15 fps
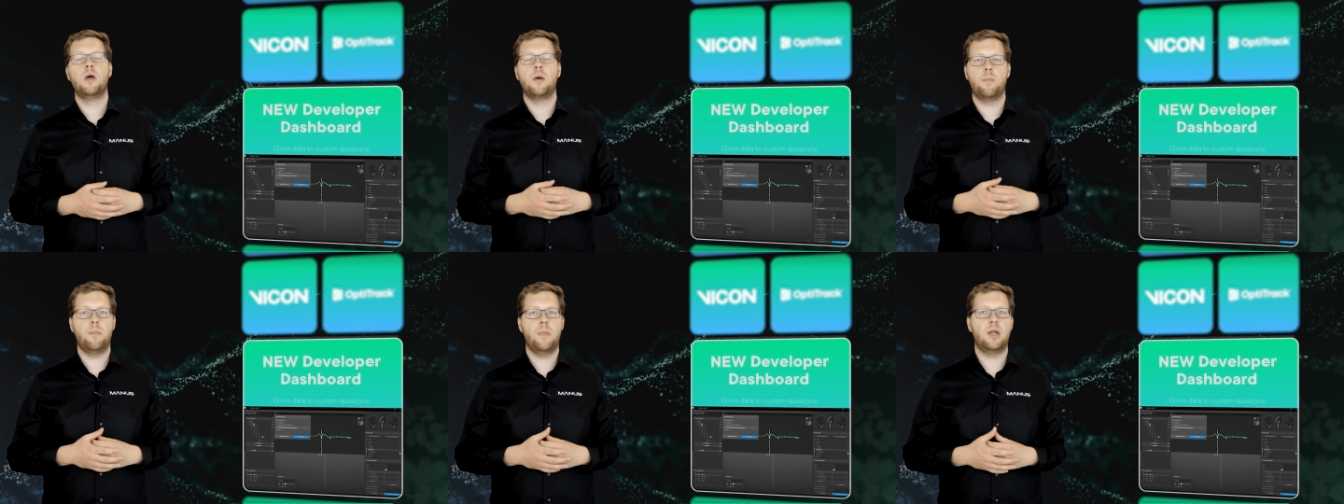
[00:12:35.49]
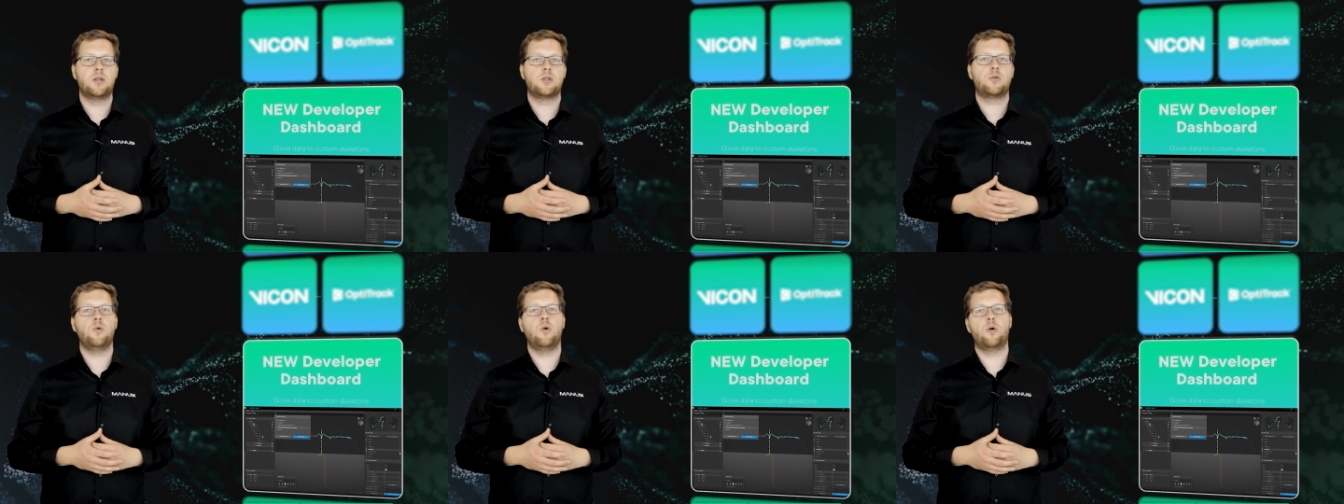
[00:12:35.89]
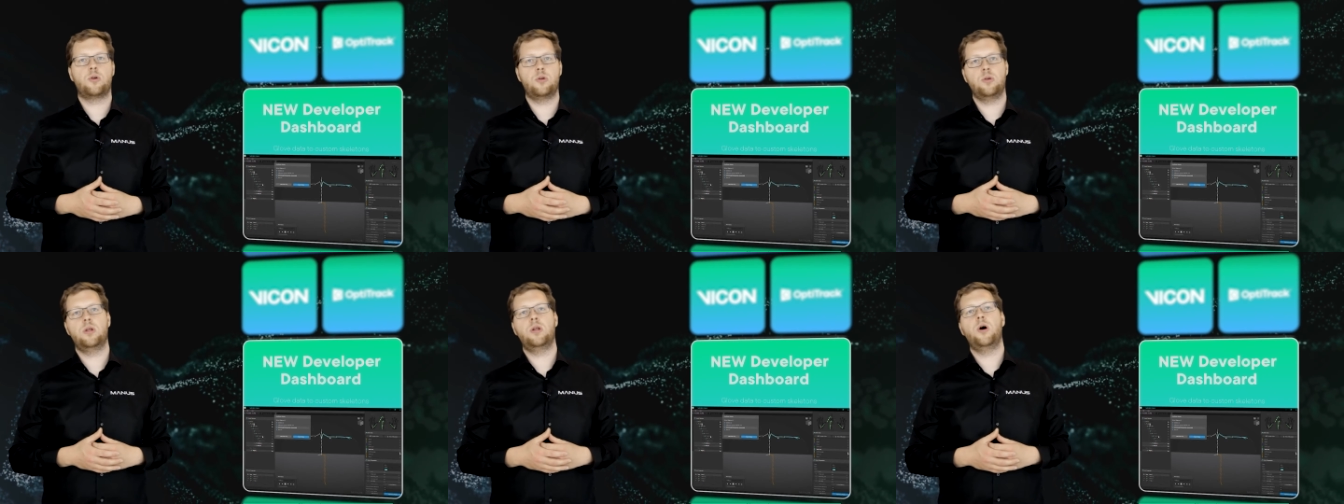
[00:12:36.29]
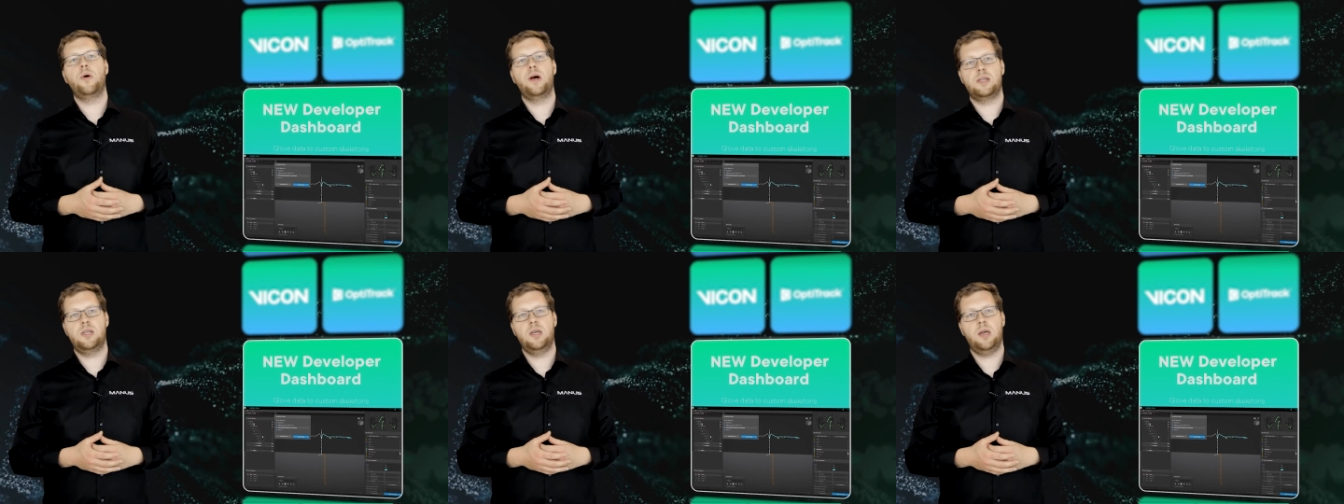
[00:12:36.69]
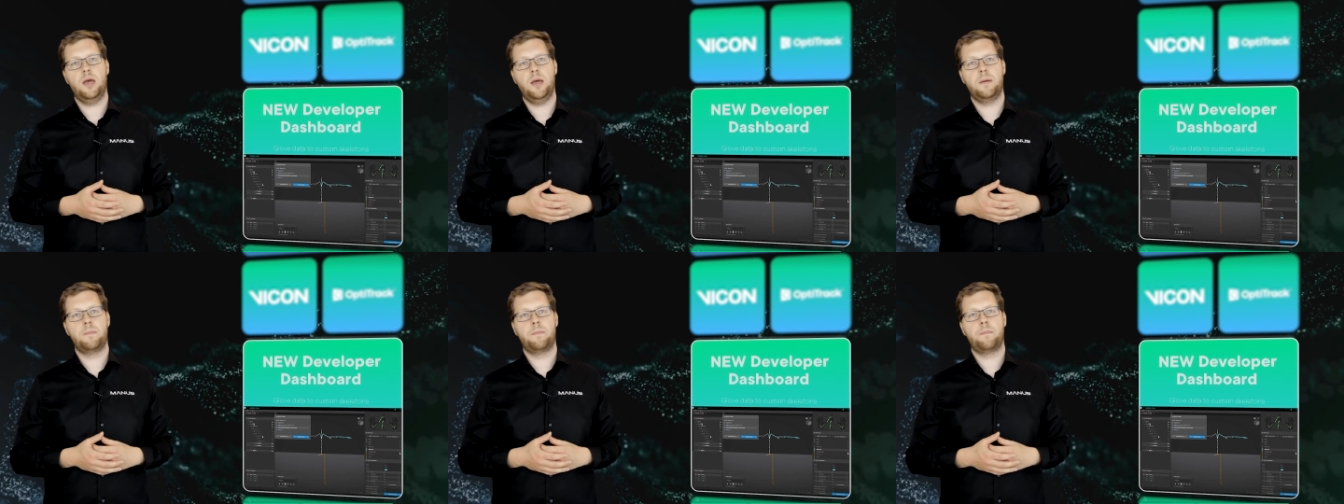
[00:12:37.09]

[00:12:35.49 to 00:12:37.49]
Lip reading: Manuscore 2.0 SDK.